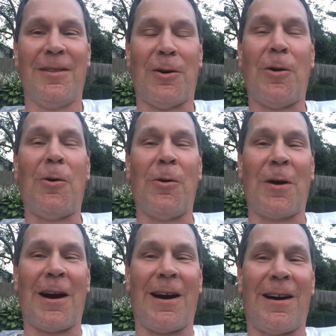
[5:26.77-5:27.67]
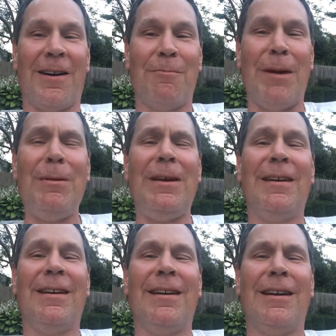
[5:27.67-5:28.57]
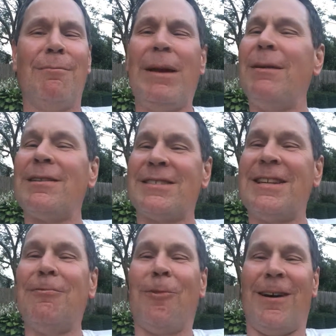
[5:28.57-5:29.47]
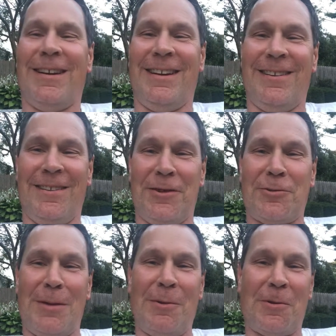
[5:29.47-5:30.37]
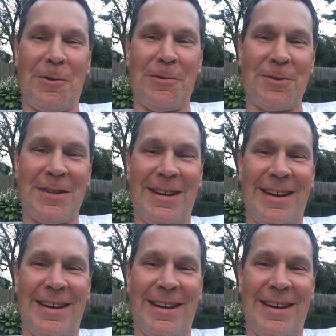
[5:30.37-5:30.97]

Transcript: the ho-ho car, maybe I'll see one here in the Dream Cruise.